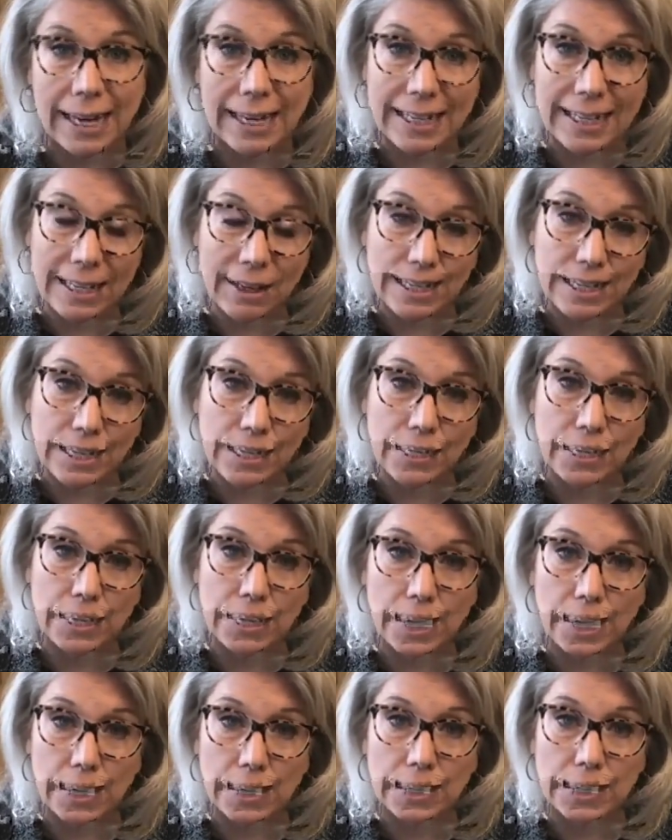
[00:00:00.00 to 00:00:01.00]
And even
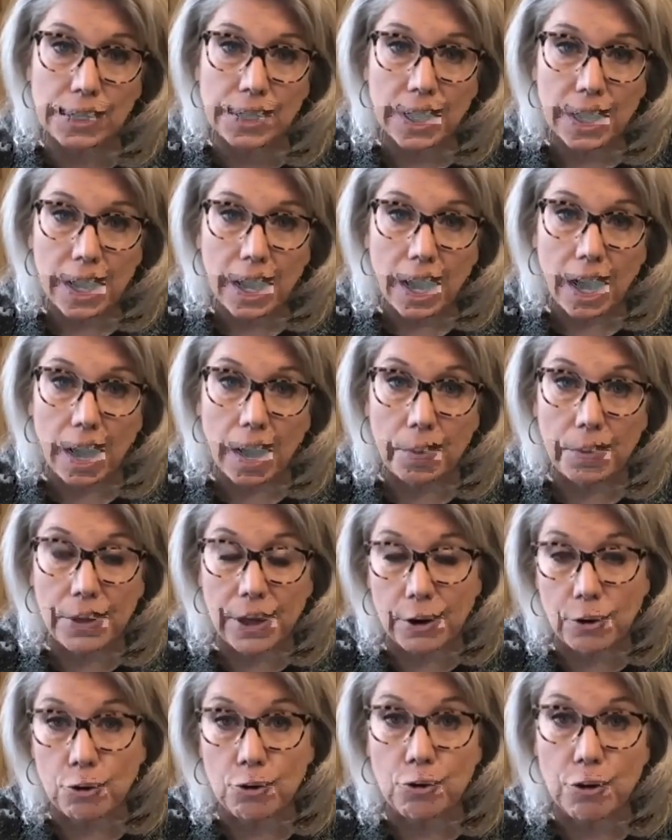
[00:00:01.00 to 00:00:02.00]
for those
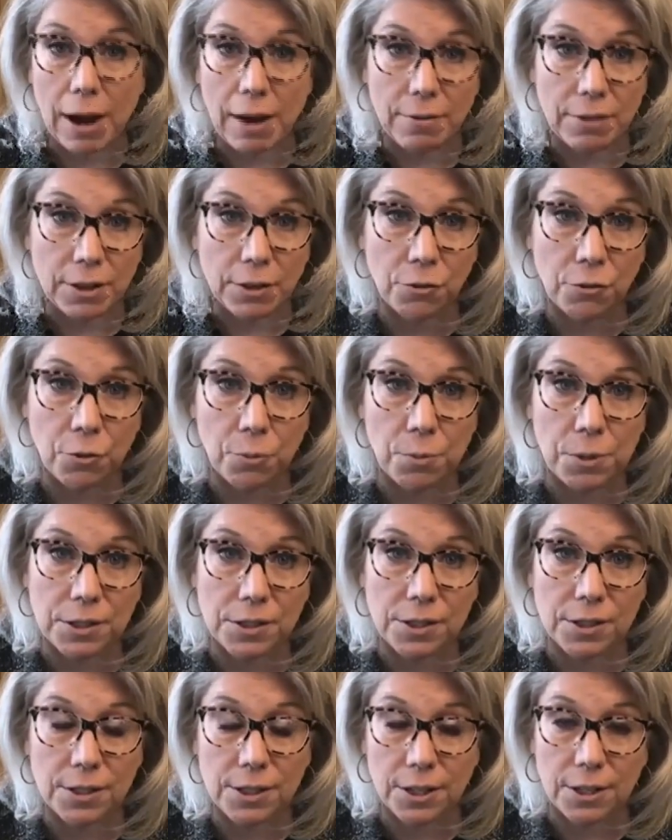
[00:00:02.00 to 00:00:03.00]
um, that are traveling for
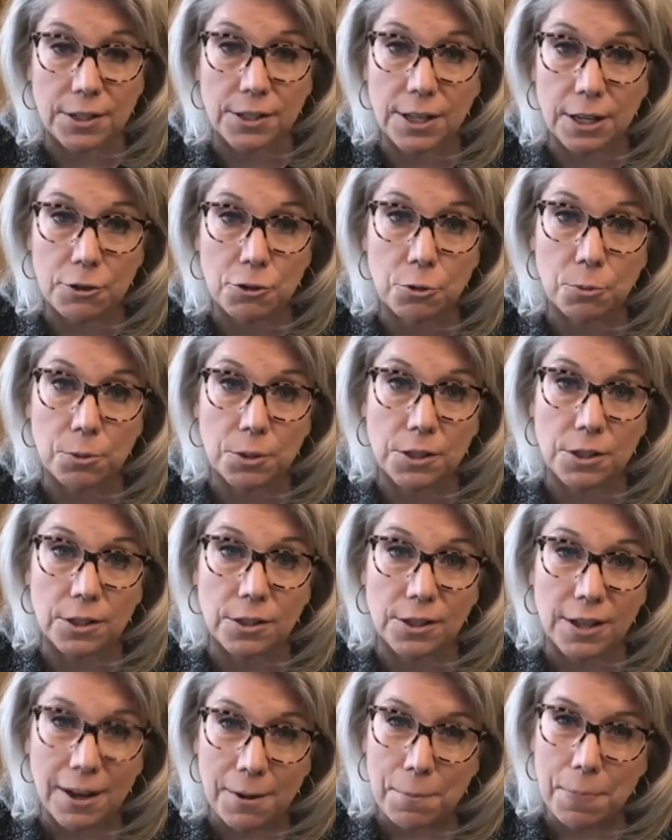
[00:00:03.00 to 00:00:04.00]
business and essential
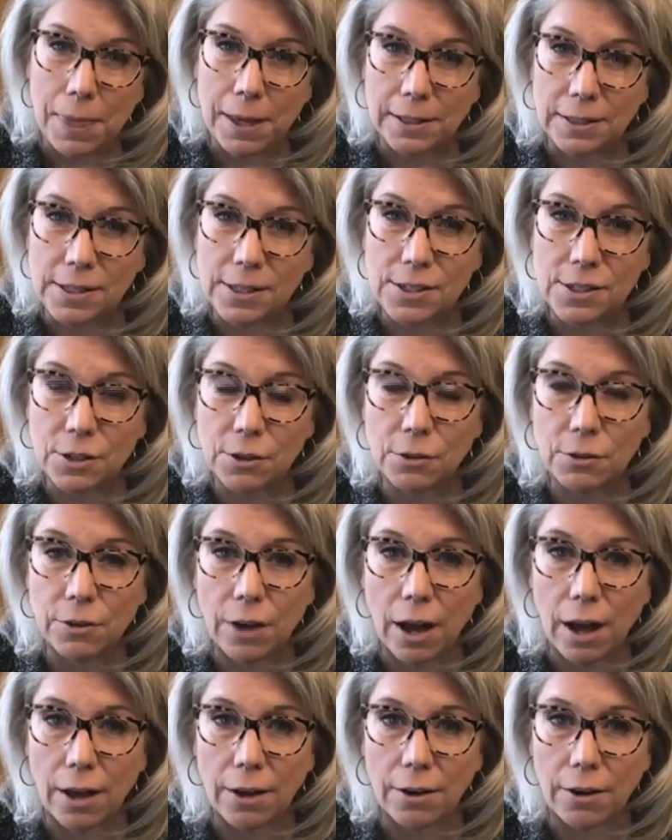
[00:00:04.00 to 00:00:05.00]
business, it's still
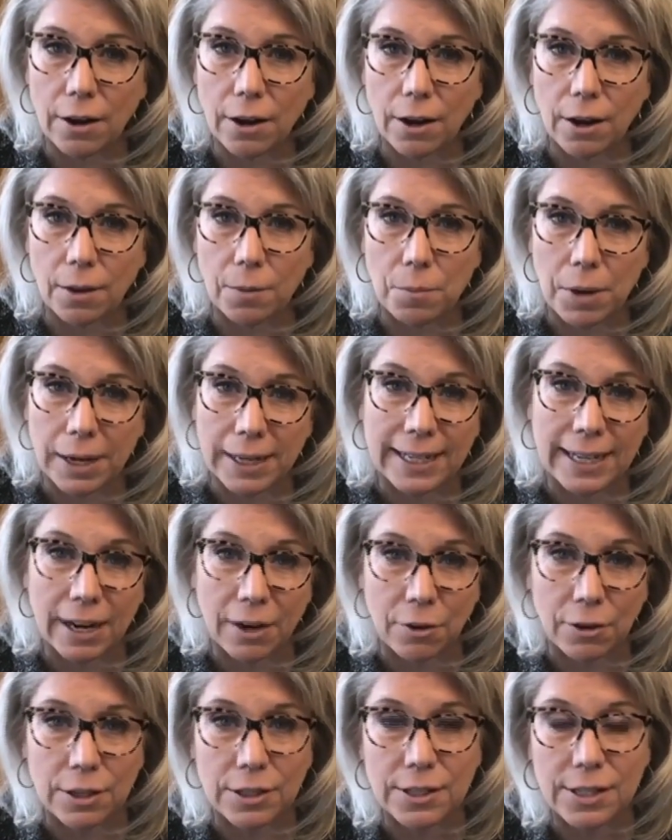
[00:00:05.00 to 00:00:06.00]
not um, a
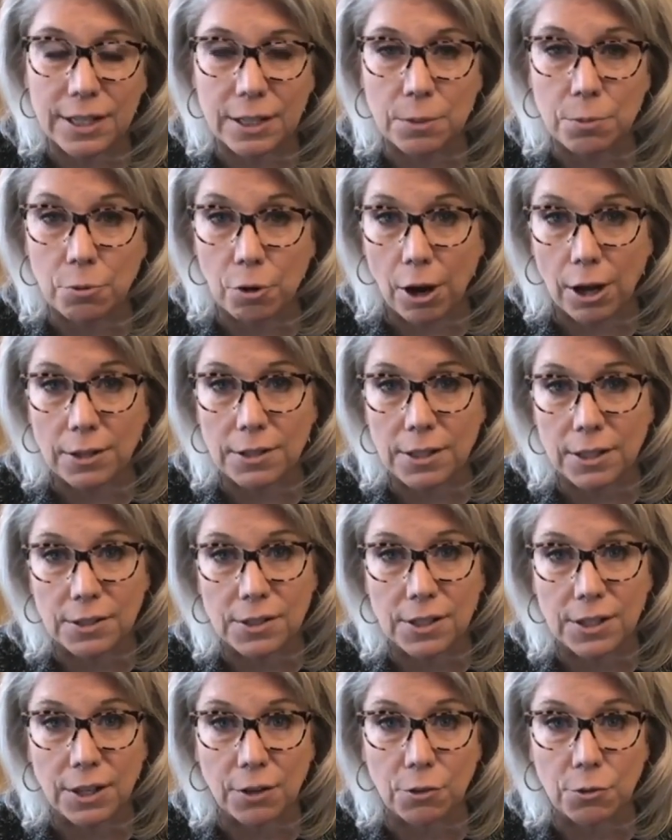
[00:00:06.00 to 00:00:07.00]
guaranteed
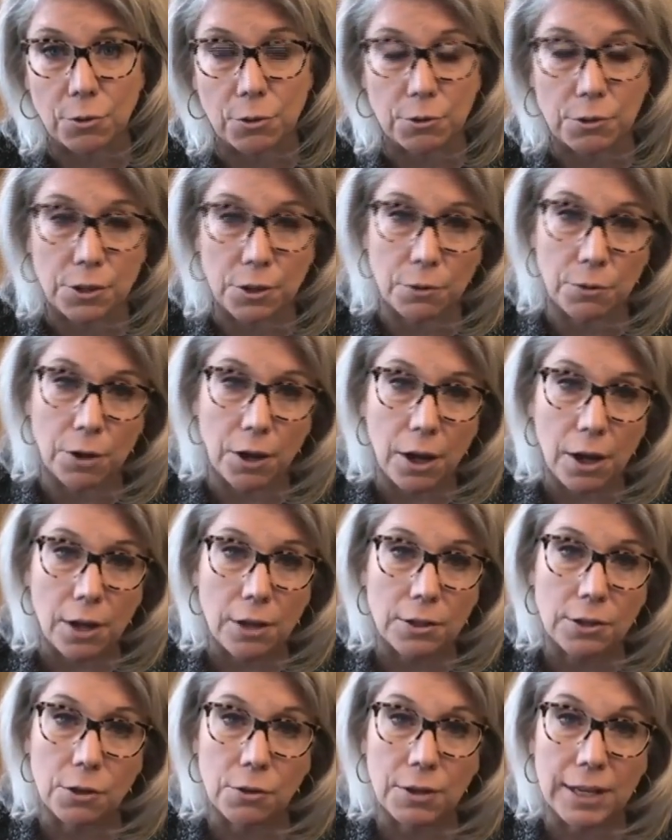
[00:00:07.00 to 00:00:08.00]
process to get through. So,
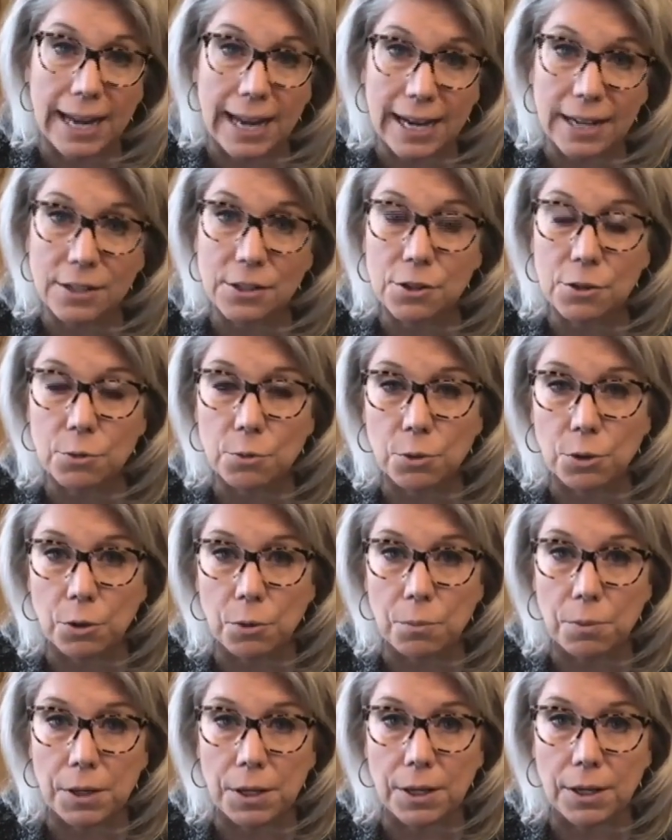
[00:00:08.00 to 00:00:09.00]
so the answer
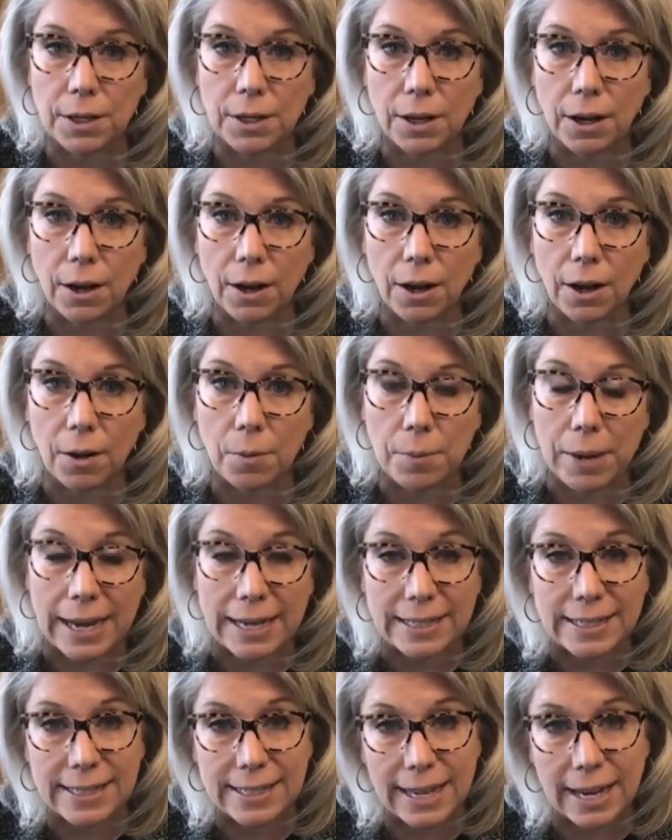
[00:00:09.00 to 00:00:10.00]
will be um,
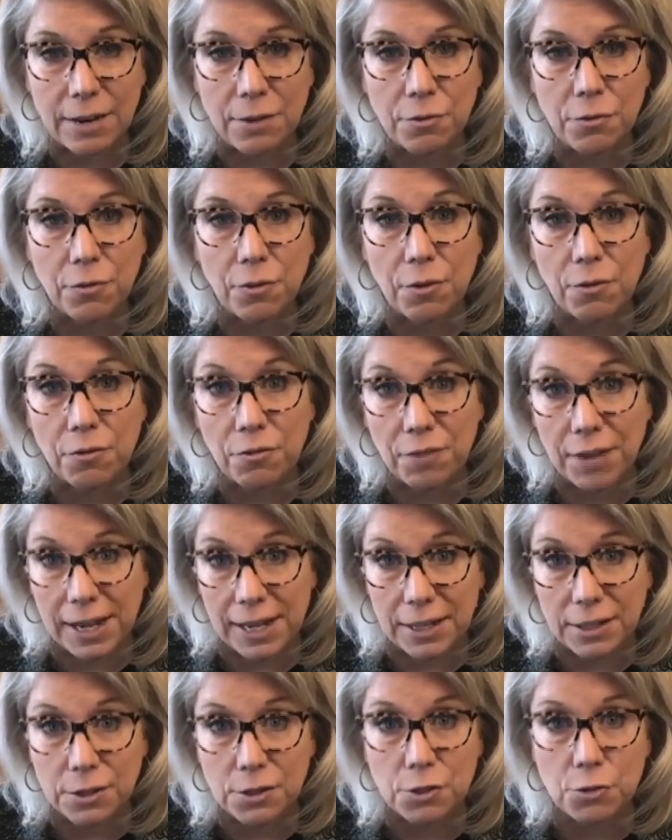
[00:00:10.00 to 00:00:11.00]
a safe,
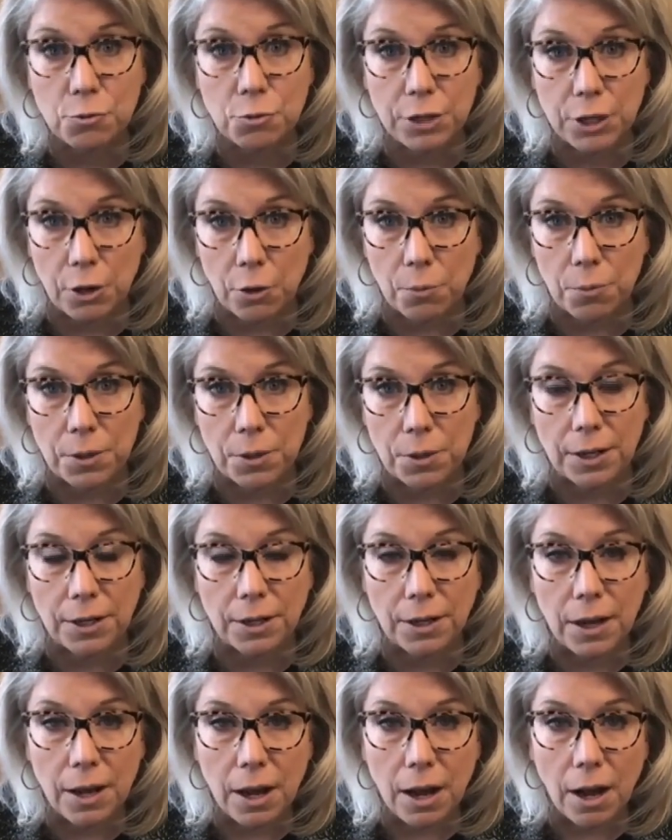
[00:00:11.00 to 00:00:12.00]
phased
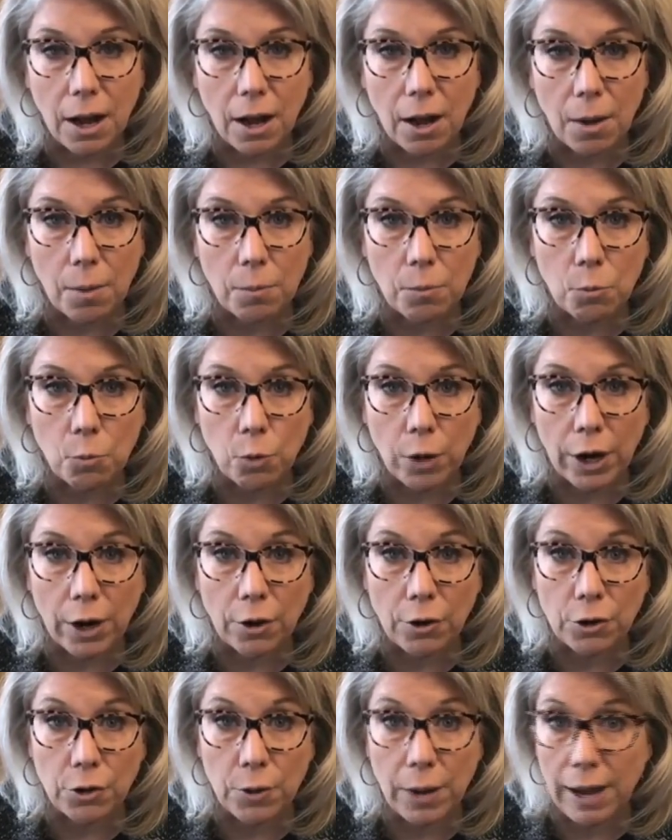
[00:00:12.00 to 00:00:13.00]
reopening um,
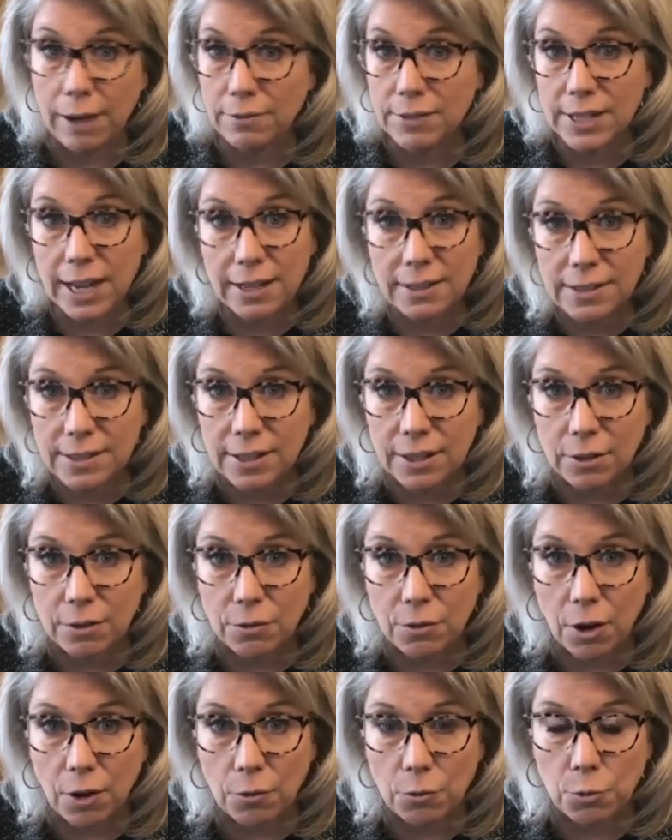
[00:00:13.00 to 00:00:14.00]
where you have testing
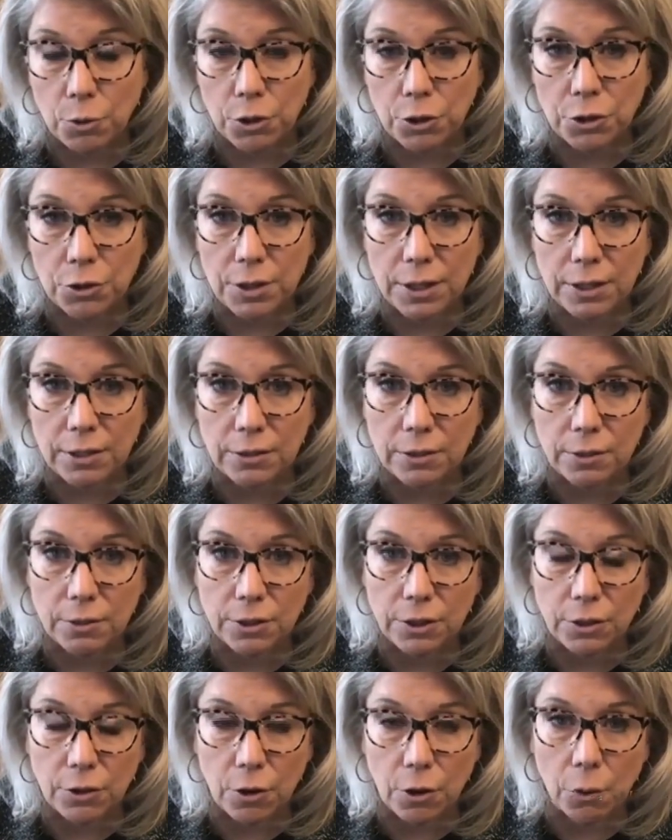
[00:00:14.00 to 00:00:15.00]
involved, where you can,
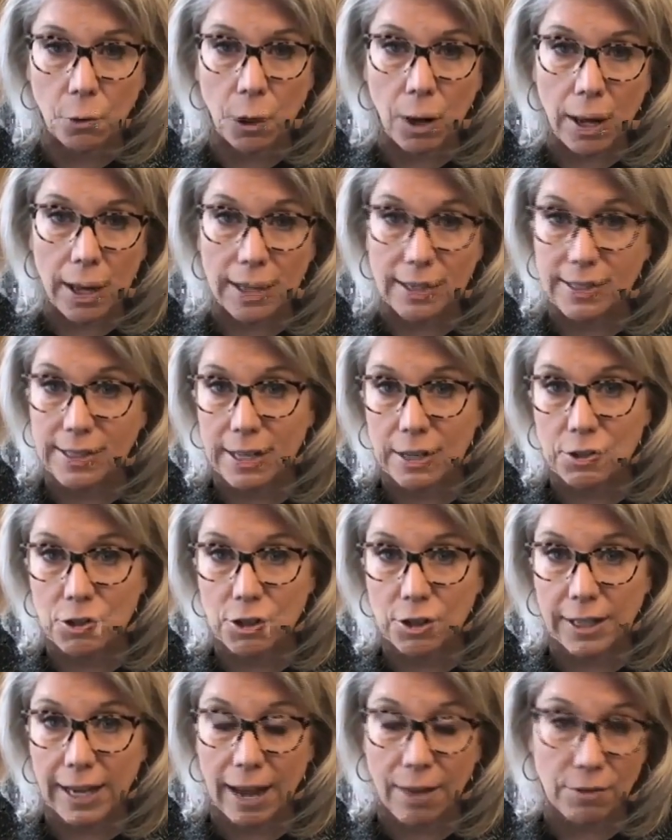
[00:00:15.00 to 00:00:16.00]
you know,
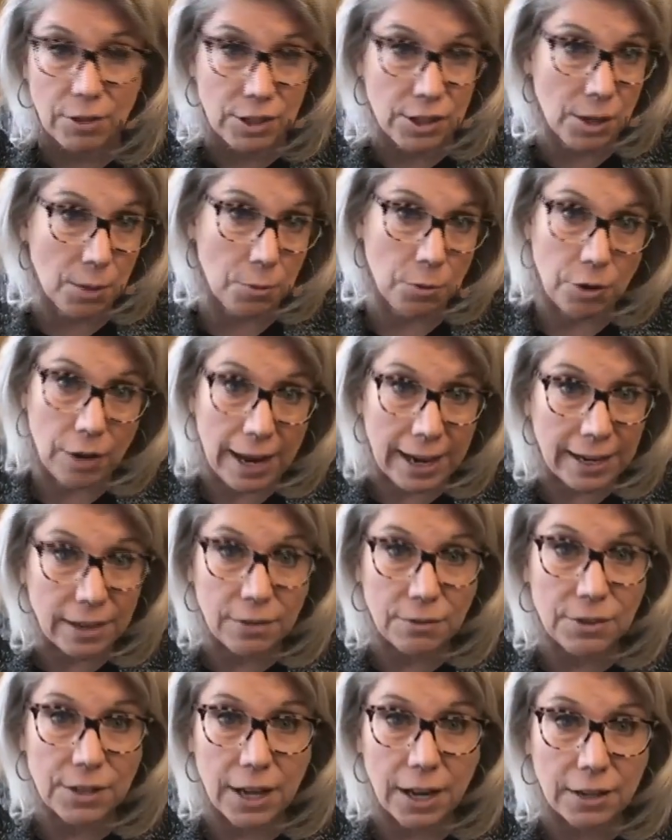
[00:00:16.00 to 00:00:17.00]
essentially have a double
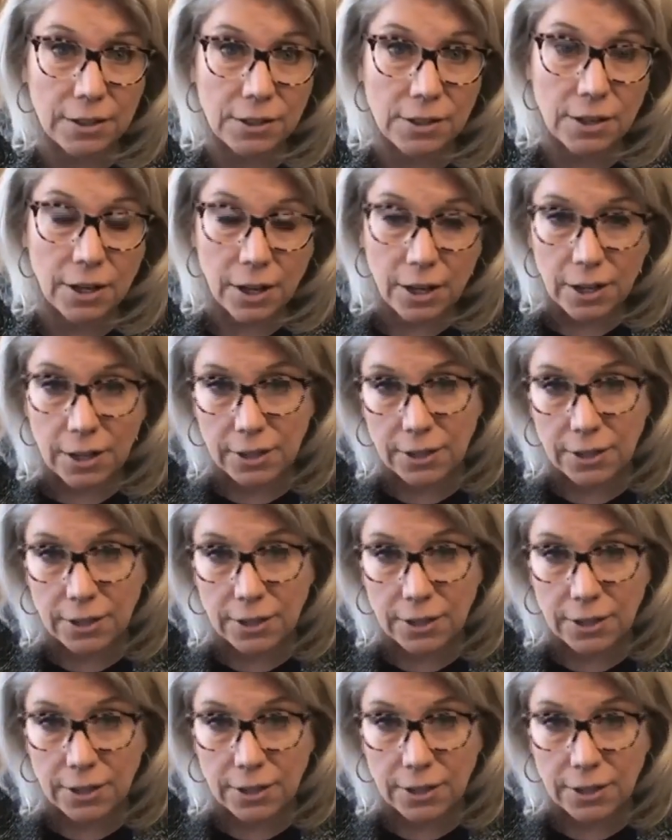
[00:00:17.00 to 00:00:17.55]
negative test.